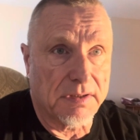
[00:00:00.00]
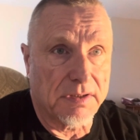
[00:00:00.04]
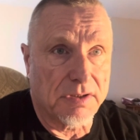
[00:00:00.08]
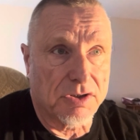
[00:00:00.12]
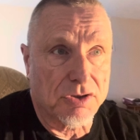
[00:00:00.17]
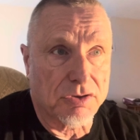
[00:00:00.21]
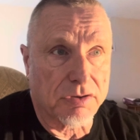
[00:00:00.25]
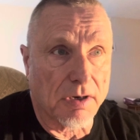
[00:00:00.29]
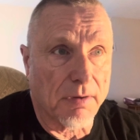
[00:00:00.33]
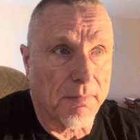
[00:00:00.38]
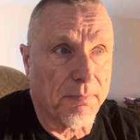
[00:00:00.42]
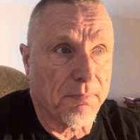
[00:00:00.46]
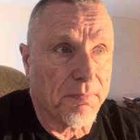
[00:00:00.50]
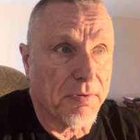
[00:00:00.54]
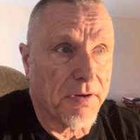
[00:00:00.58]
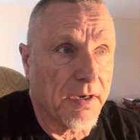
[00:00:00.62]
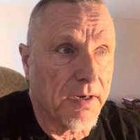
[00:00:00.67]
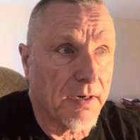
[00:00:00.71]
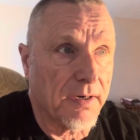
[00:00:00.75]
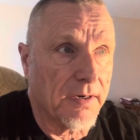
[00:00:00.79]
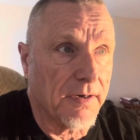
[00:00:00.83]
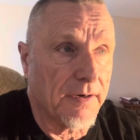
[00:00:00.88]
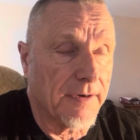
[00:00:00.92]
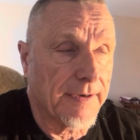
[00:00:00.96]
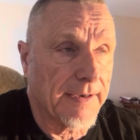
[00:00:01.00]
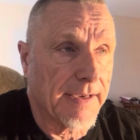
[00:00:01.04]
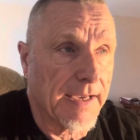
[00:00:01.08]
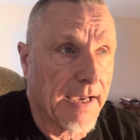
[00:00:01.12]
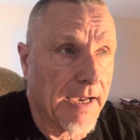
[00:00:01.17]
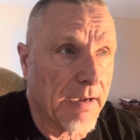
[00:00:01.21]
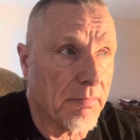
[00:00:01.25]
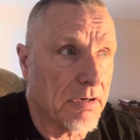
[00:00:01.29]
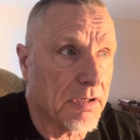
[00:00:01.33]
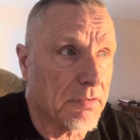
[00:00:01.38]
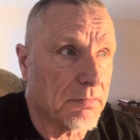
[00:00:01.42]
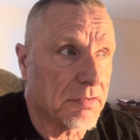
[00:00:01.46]
Trump and
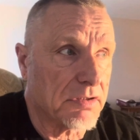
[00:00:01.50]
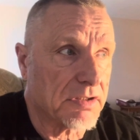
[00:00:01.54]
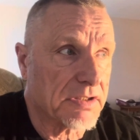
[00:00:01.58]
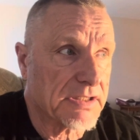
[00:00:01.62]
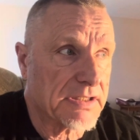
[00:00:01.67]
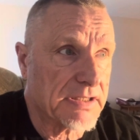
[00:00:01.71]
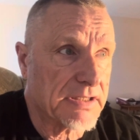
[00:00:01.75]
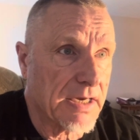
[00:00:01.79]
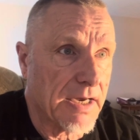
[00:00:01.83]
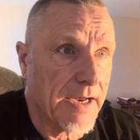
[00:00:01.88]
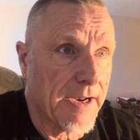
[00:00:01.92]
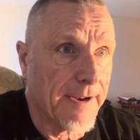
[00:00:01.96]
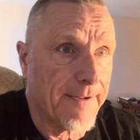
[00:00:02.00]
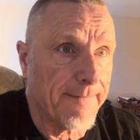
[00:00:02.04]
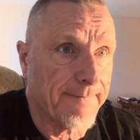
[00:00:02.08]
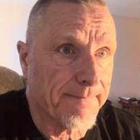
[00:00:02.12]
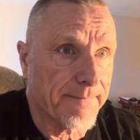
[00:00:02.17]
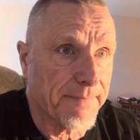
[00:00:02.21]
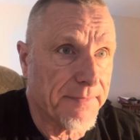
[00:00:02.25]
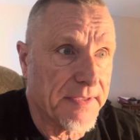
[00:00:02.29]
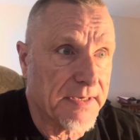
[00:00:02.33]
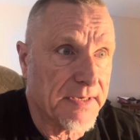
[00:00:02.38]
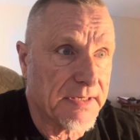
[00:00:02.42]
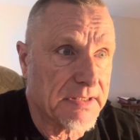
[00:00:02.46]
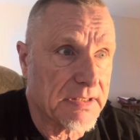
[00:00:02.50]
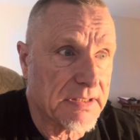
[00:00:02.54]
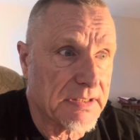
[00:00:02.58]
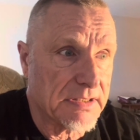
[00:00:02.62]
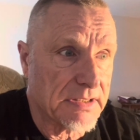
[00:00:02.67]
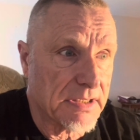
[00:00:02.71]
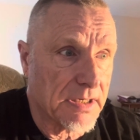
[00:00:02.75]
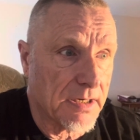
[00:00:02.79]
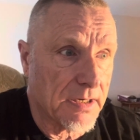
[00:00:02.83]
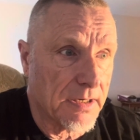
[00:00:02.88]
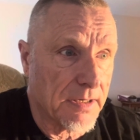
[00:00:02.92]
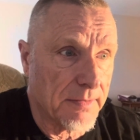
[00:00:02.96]
Kamala will say, this is
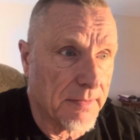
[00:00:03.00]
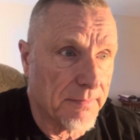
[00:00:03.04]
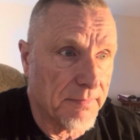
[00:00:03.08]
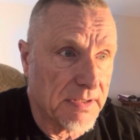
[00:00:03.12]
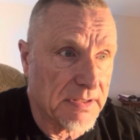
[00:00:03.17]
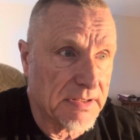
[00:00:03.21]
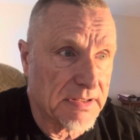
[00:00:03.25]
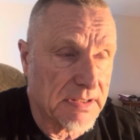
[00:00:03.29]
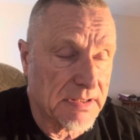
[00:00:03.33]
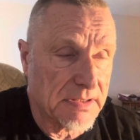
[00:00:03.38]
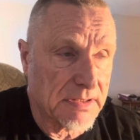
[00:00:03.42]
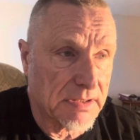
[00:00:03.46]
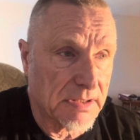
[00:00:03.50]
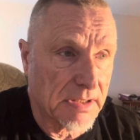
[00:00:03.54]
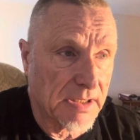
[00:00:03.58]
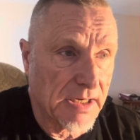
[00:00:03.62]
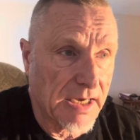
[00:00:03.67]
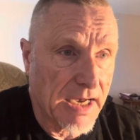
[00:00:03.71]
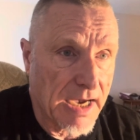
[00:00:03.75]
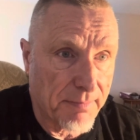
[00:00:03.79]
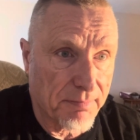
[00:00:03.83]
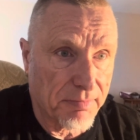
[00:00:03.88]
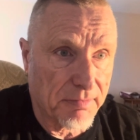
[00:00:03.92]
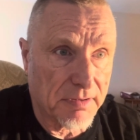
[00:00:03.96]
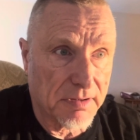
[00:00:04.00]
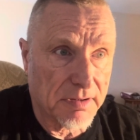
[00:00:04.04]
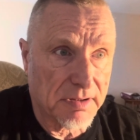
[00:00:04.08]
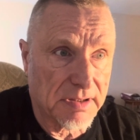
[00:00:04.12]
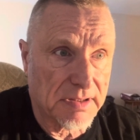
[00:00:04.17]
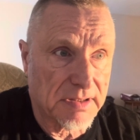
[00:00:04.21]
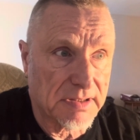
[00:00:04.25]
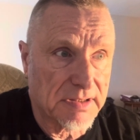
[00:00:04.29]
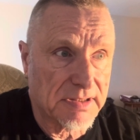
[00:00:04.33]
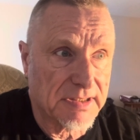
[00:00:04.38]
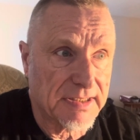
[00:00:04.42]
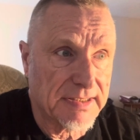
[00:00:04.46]
a
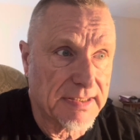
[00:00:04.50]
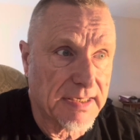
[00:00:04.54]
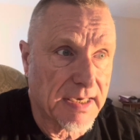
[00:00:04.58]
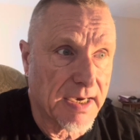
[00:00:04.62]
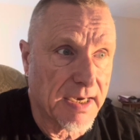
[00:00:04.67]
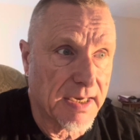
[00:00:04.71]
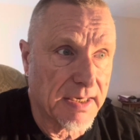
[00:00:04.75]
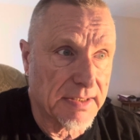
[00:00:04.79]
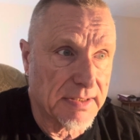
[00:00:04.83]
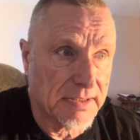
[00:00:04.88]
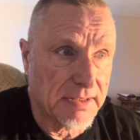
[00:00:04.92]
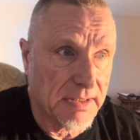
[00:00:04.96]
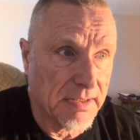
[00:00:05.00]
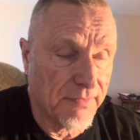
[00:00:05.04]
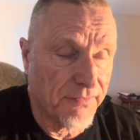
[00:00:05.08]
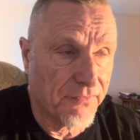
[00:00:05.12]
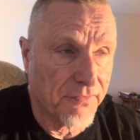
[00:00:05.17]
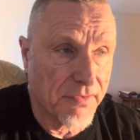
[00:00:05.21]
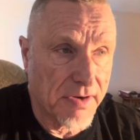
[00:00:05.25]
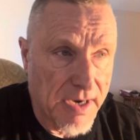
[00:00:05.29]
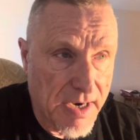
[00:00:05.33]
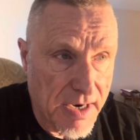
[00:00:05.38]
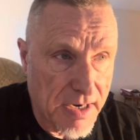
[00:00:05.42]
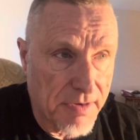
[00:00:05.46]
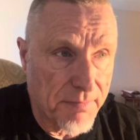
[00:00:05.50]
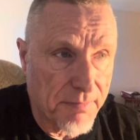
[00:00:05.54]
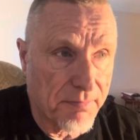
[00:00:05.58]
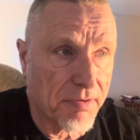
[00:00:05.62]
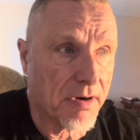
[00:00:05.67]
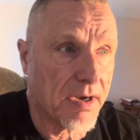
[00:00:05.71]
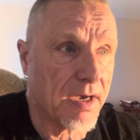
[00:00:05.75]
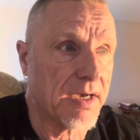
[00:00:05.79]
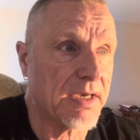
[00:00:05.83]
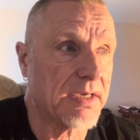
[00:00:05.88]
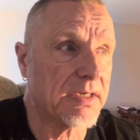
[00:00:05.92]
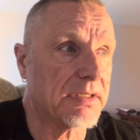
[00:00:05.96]
capitalist society, free
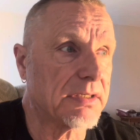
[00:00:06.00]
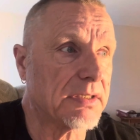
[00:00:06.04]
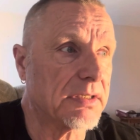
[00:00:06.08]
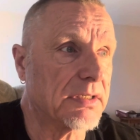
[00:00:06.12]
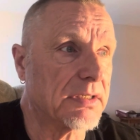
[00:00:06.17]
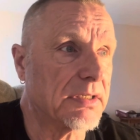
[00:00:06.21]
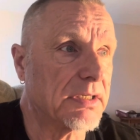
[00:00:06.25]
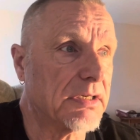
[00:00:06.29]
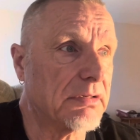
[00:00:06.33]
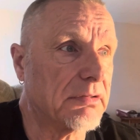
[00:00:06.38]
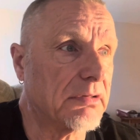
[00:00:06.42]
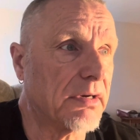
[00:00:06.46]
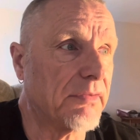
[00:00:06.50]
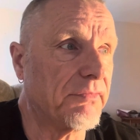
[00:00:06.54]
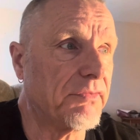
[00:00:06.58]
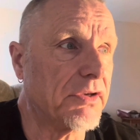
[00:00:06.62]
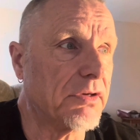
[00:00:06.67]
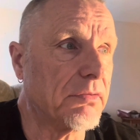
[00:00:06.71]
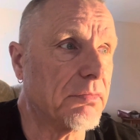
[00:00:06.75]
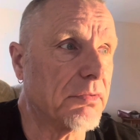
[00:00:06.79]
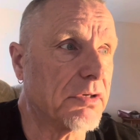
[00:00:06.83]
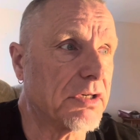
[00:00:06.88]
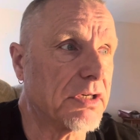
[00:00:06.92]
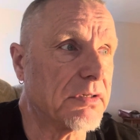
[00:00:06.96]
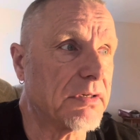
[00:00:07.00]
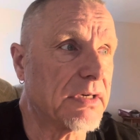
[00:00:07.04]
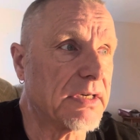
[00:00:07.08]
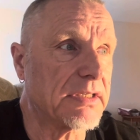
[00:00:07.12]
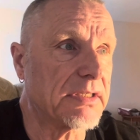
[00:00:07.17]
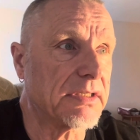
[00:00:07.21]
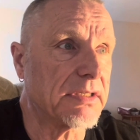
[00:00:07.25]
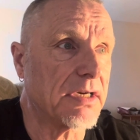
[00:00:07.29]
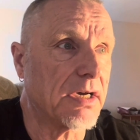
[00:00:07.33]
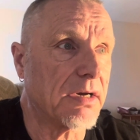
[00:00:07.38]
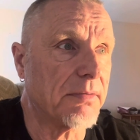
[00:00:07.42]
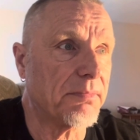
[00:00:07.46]
enterprise, however you want to
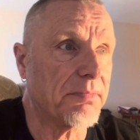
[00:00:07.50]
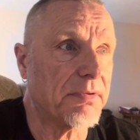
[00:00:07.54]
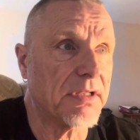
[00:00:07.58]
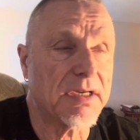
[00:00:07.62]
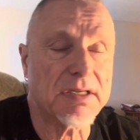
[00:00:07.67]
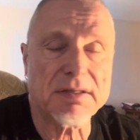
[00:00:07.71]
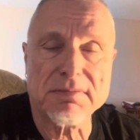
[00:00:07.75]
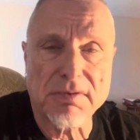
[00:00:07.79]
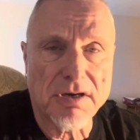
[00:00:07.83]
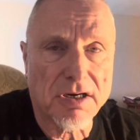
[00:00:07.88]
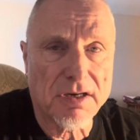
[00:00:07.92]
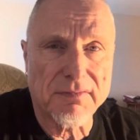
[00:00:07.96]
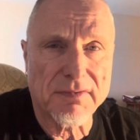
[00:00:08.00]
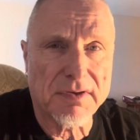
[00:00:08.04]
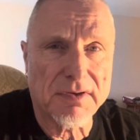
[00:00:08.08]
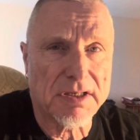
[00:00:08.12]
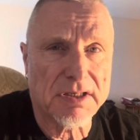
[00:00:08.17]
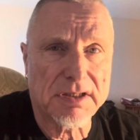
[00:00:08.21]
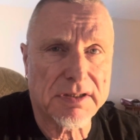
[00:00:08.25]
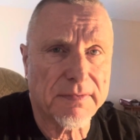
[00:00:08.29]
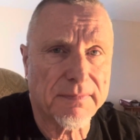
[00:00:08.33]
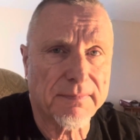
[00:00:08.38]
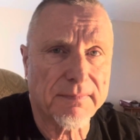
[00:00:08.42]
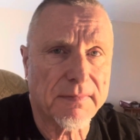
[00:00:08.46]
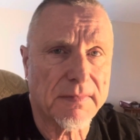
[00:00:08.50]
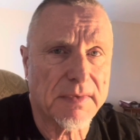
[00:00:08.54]
dress it up, and that's marvelous.